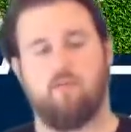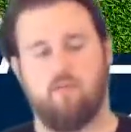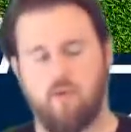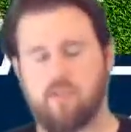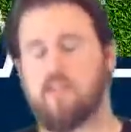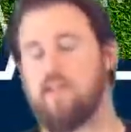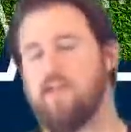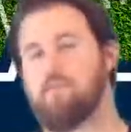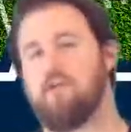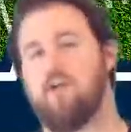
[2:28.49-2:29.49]
Throws it into
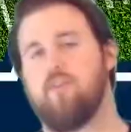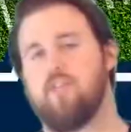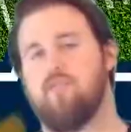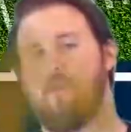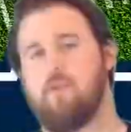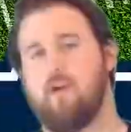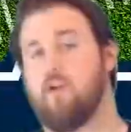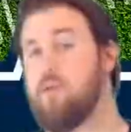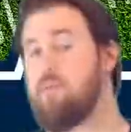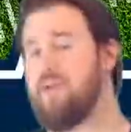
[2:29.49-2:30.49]
double coverage for Amari
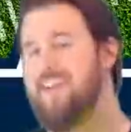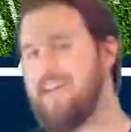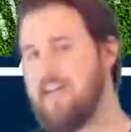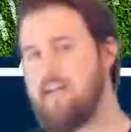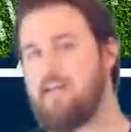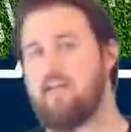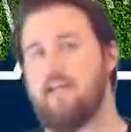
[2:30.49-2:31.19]
Cooper again.